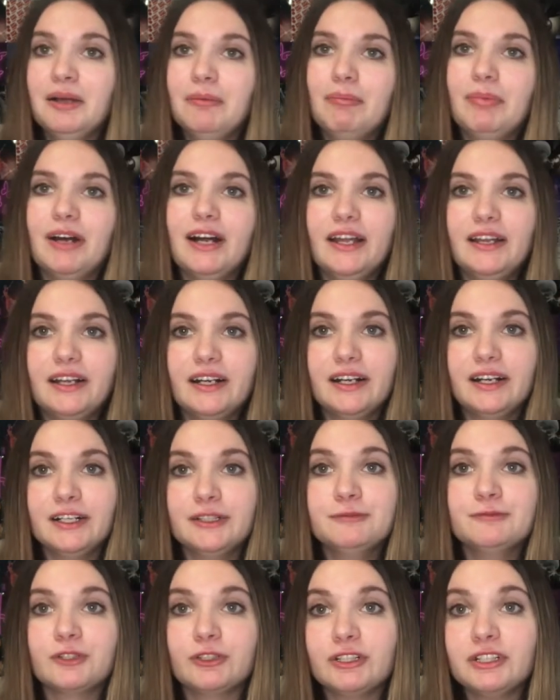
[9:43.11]
But
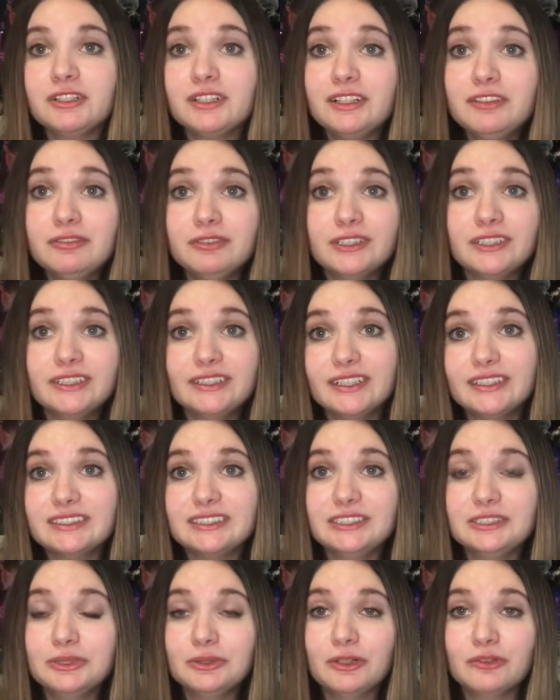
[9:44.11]
Greek life really does
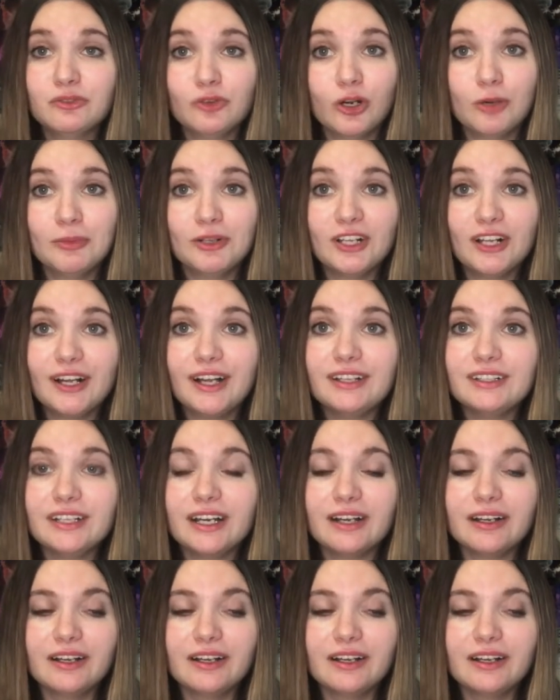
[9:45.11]
need to reform a lot.